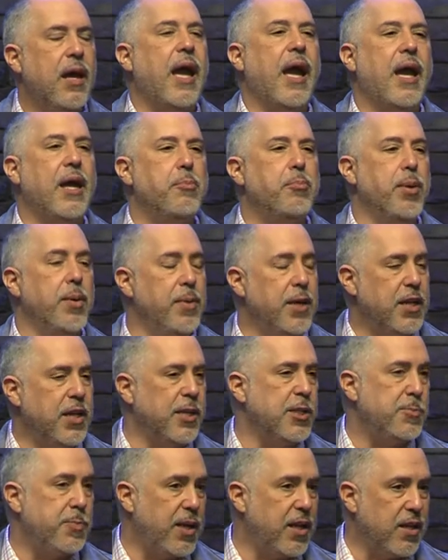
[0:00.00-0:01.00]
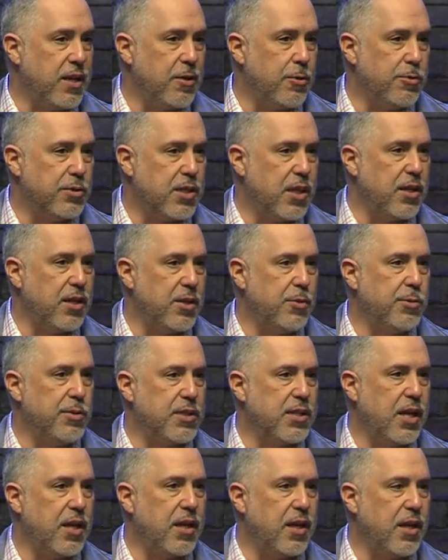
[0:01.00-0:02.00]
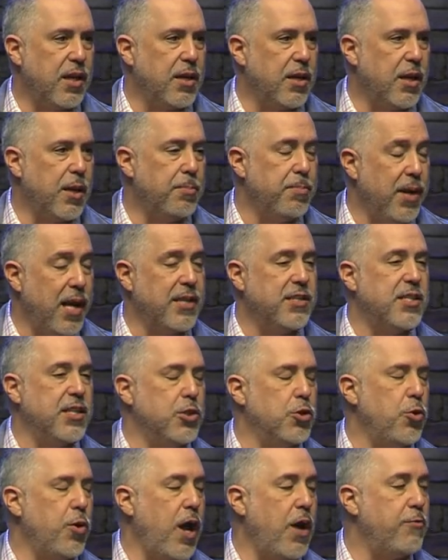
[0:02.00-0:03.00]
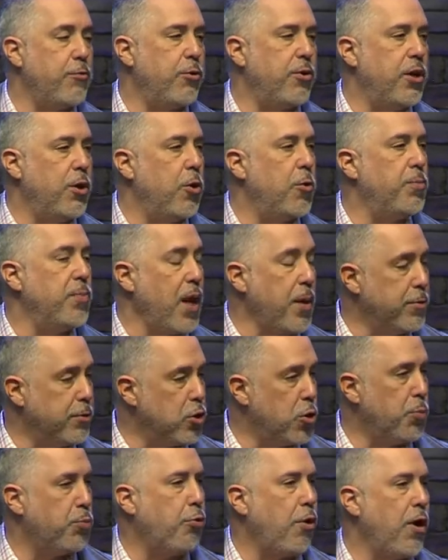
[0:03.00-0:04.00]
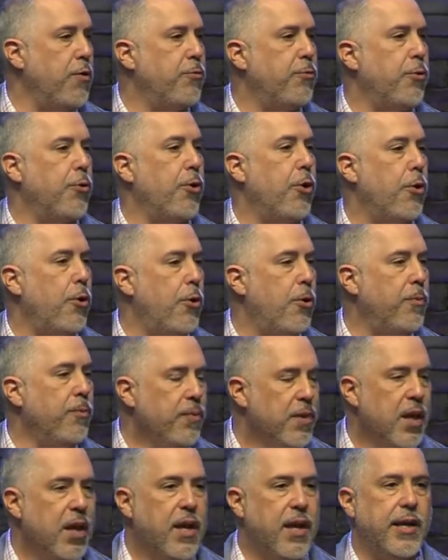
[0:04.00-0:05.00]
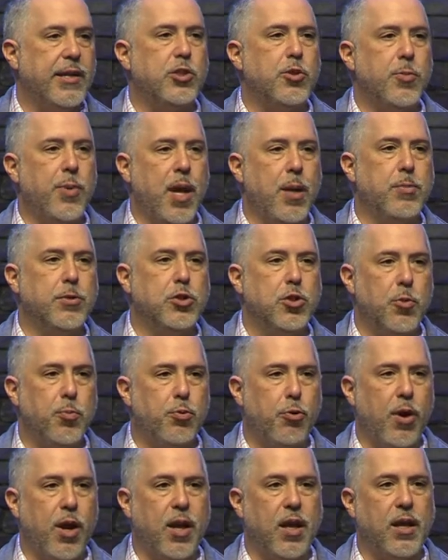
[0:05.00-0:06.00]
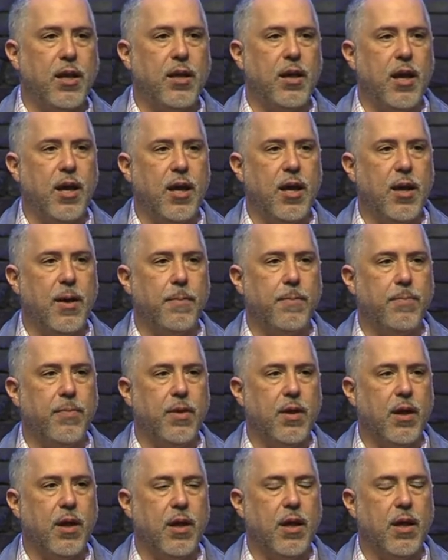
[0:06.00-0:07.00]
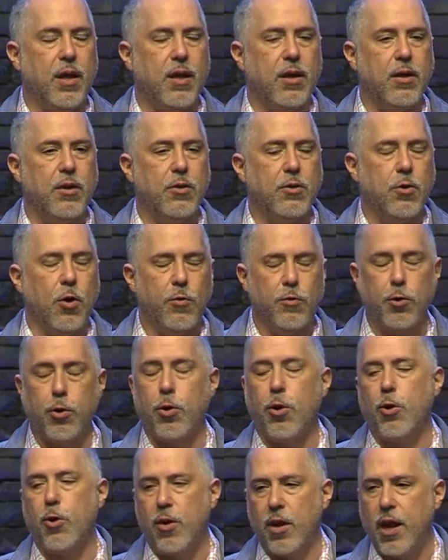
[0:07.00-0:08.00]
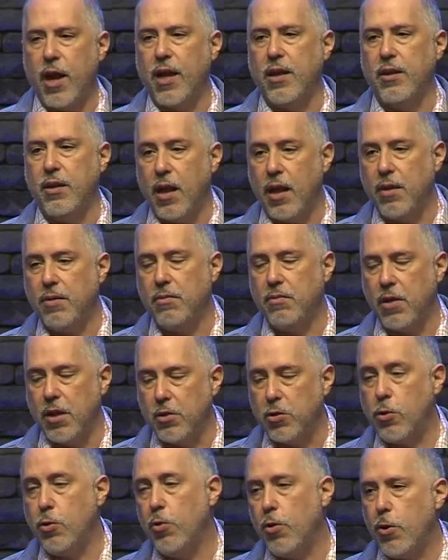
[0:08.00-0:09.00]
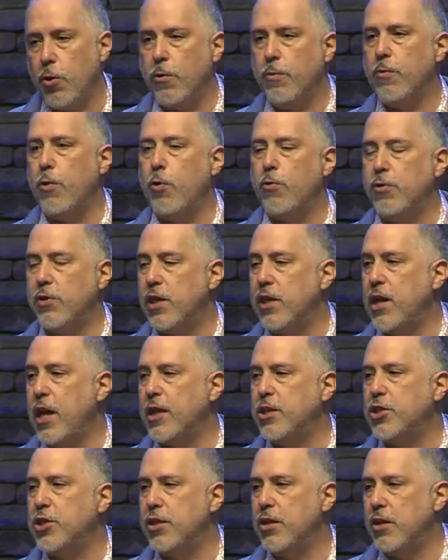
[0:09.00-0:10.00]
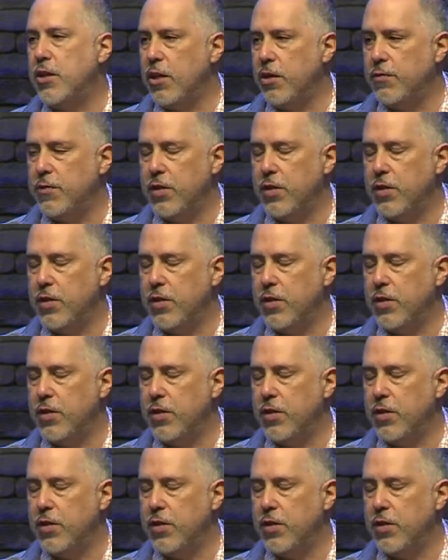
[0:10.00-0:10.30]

And biblically speaking, it was a, it was a, a blessing to have her here, be able to pray for her and to be able to pray um, uh, over her and, and, and through her over the nation of